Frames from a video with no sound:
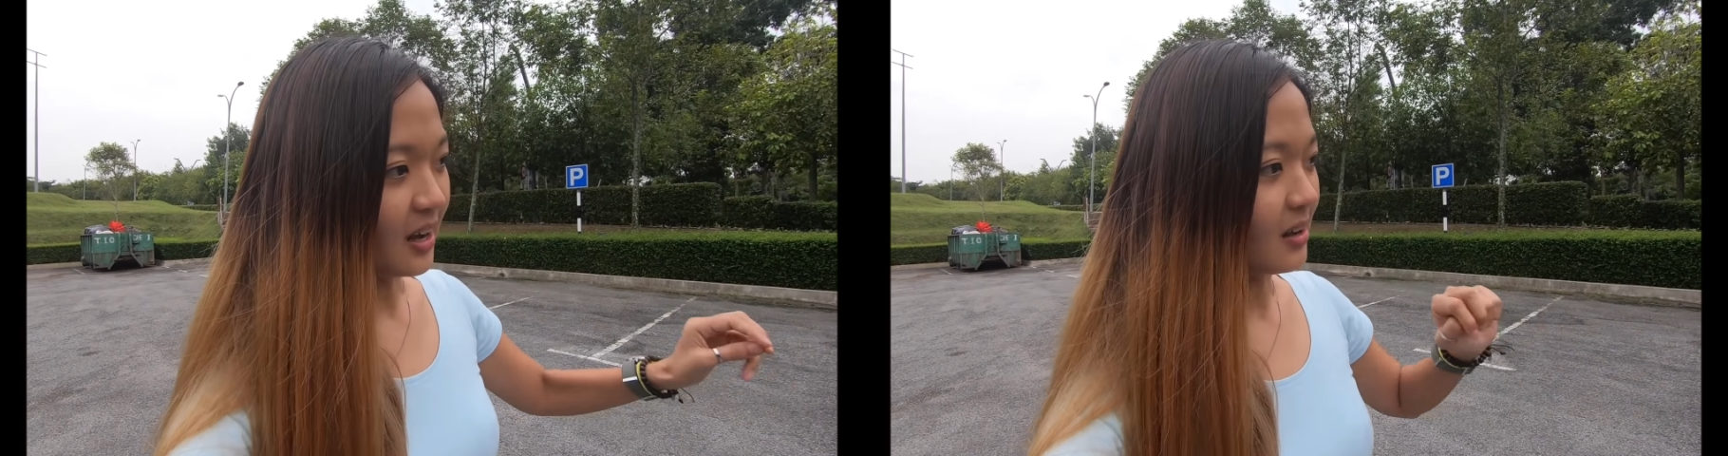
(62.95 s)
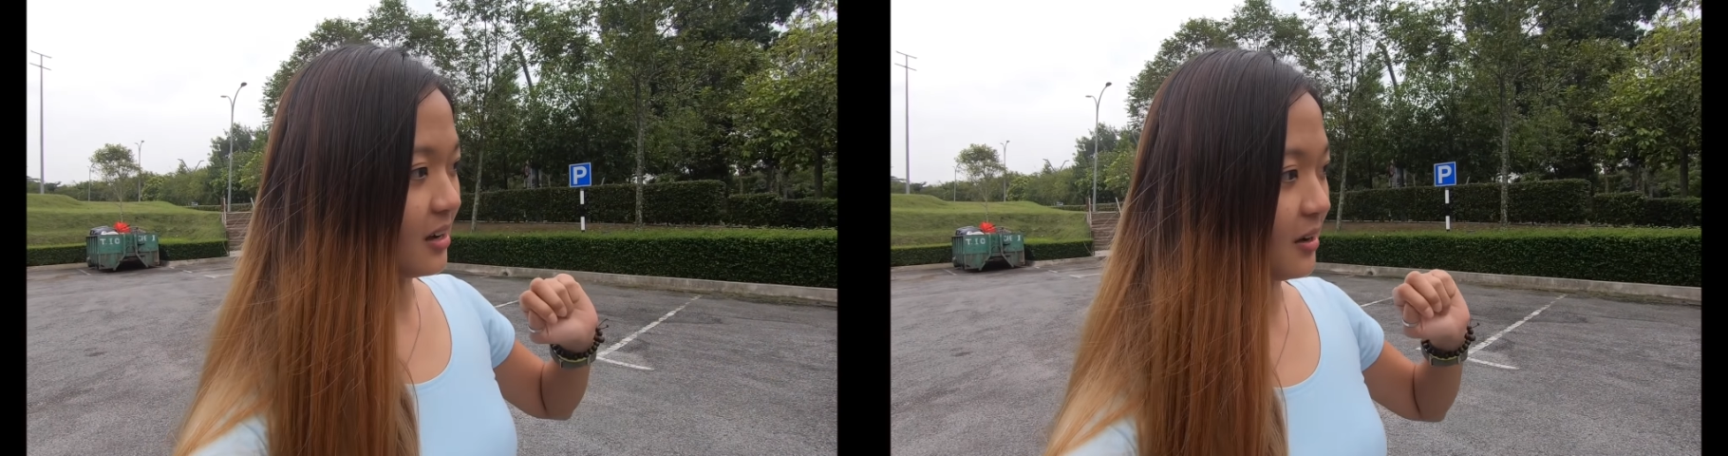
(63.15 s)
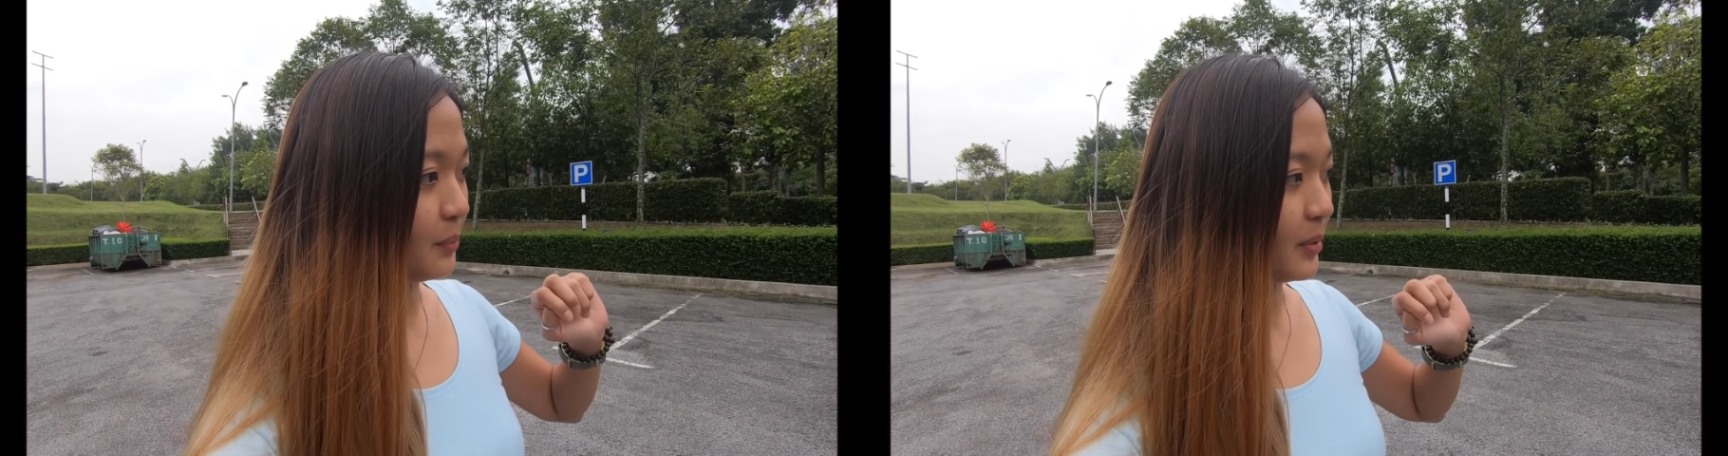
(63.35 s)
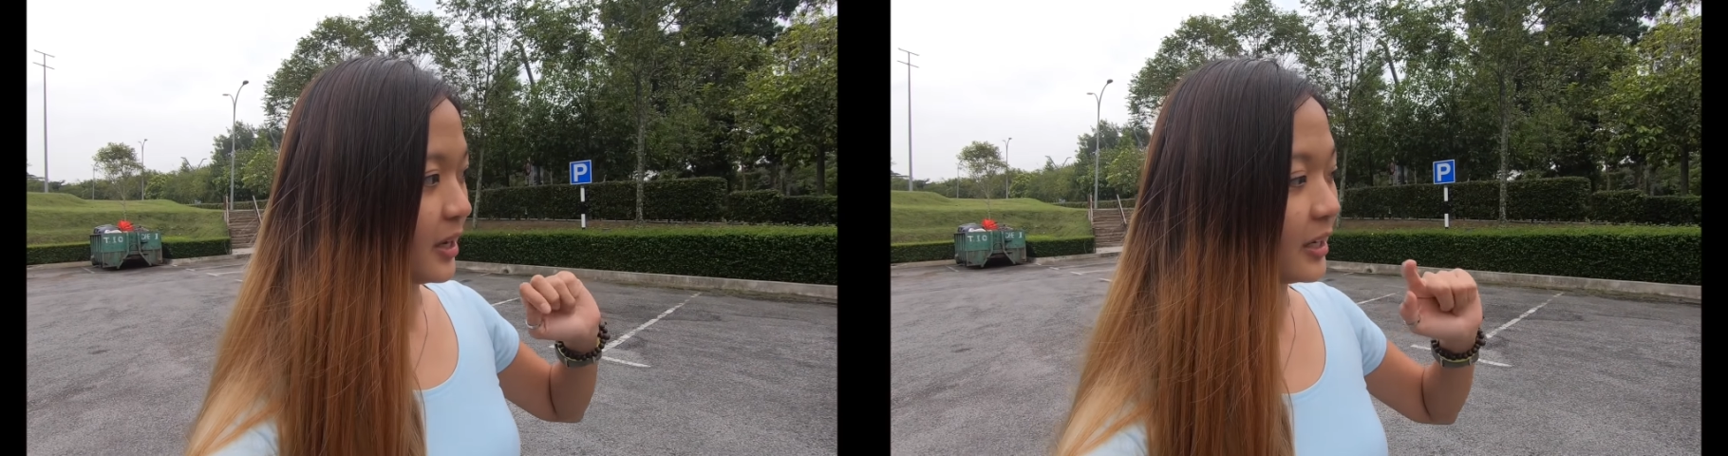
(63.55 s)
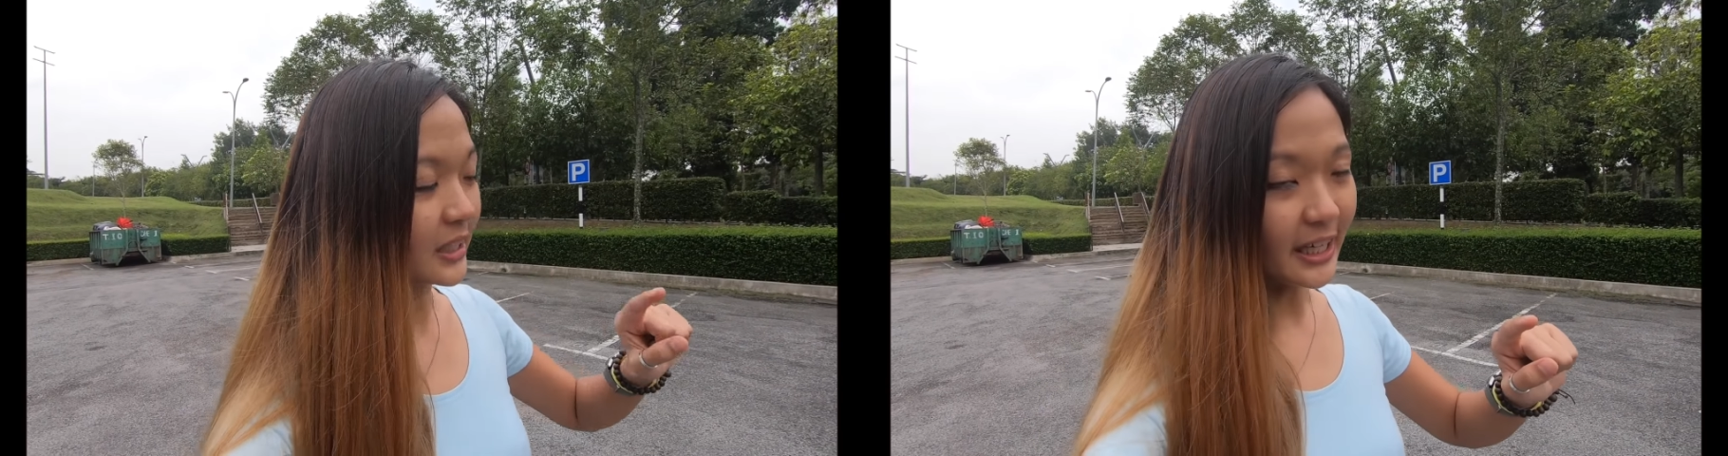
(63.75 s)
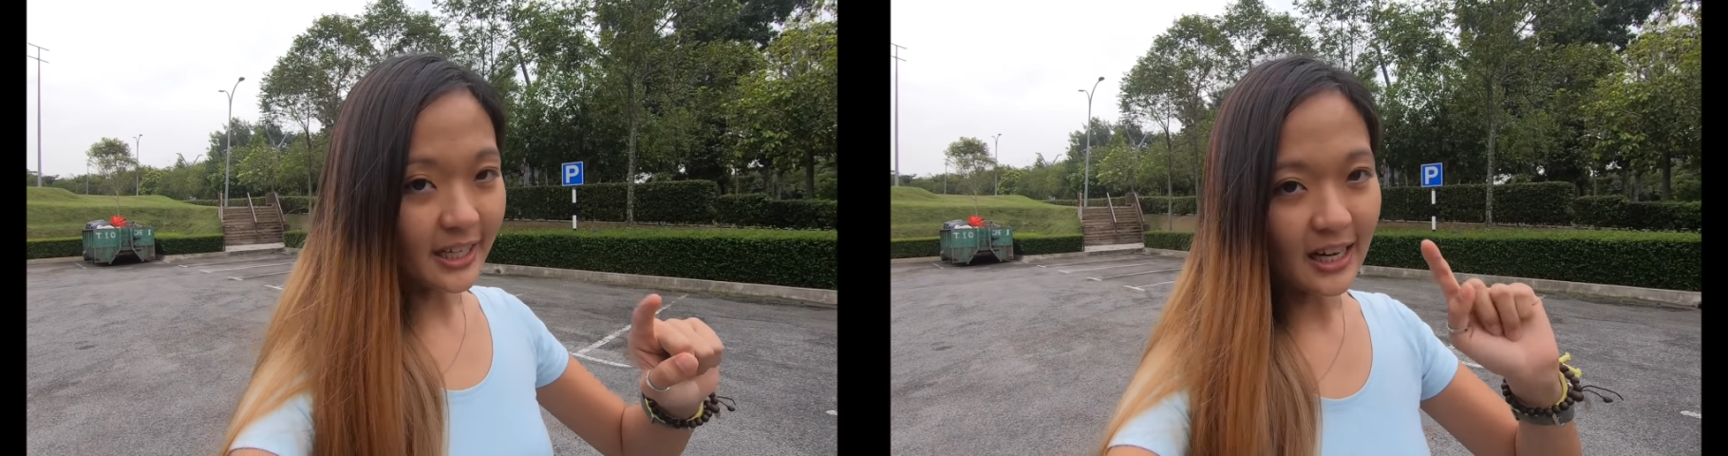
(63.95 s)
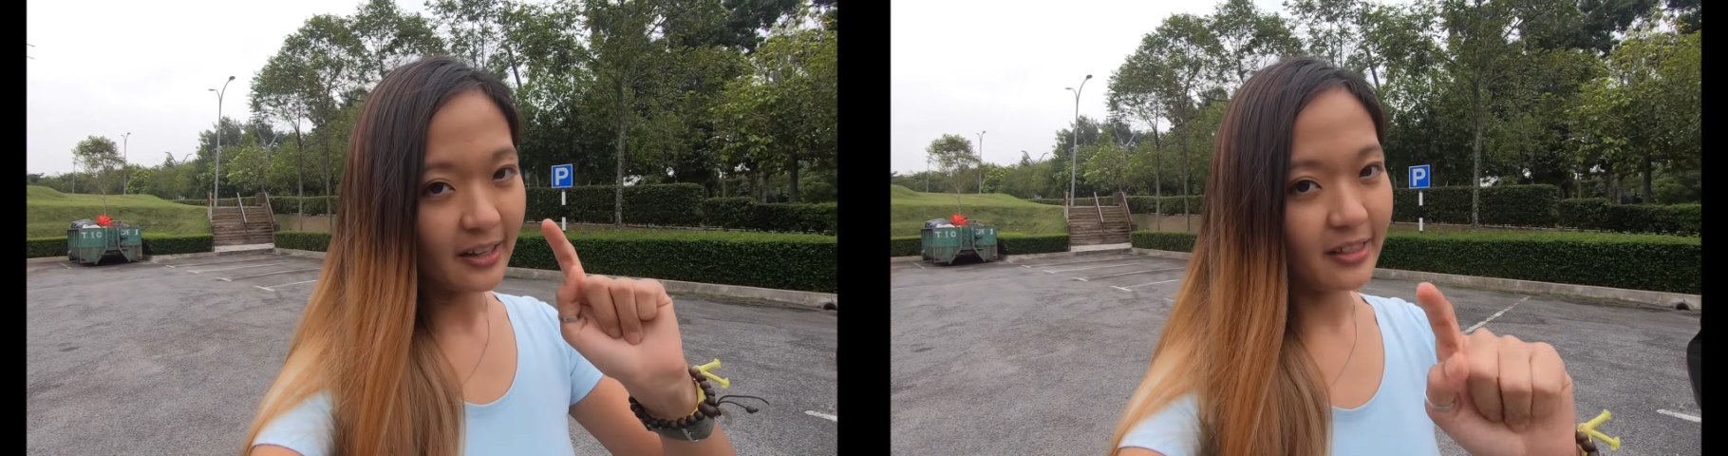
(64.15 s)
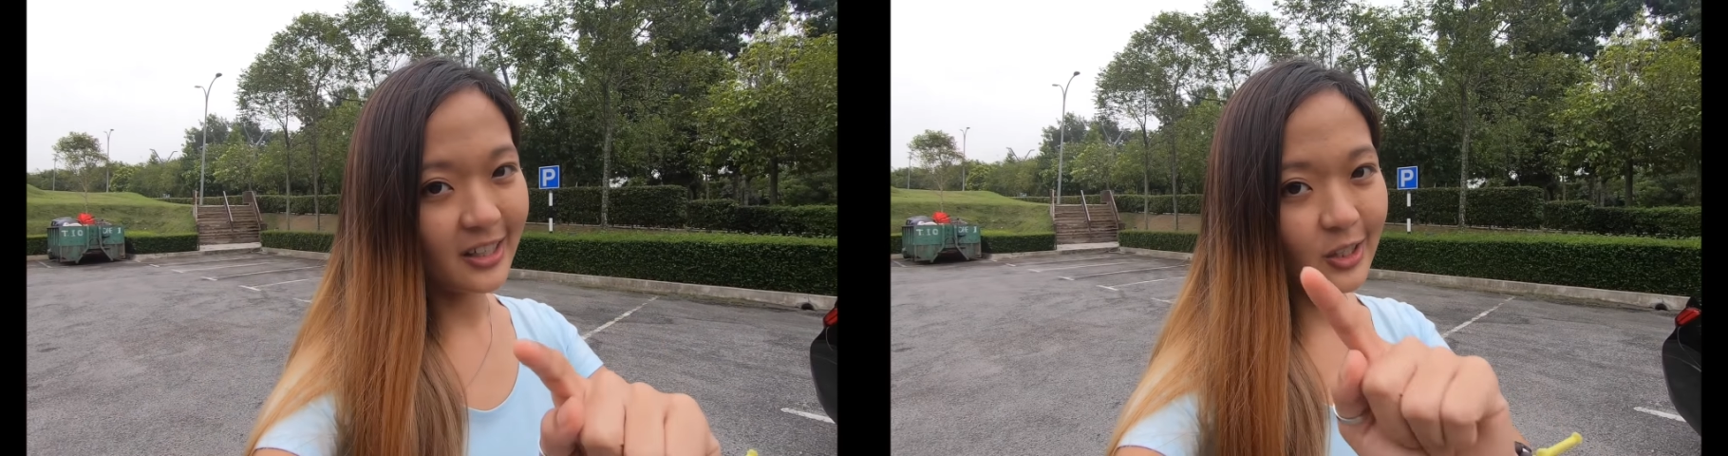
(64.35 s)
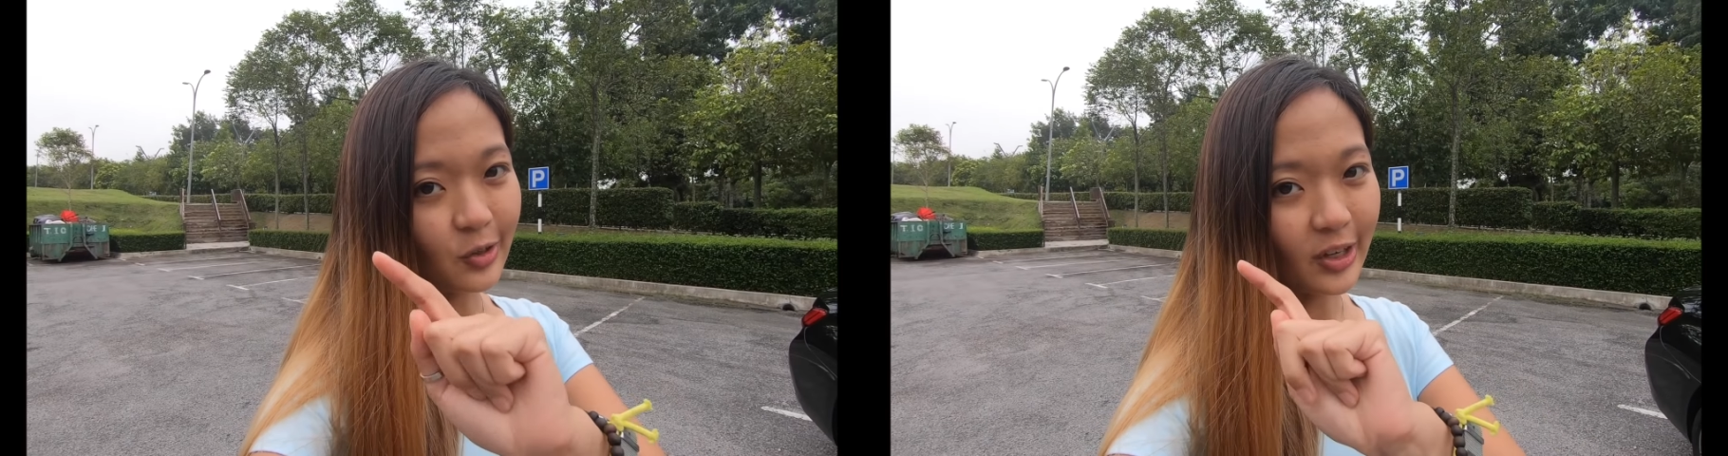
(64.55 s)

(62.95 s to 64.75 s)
Again, I think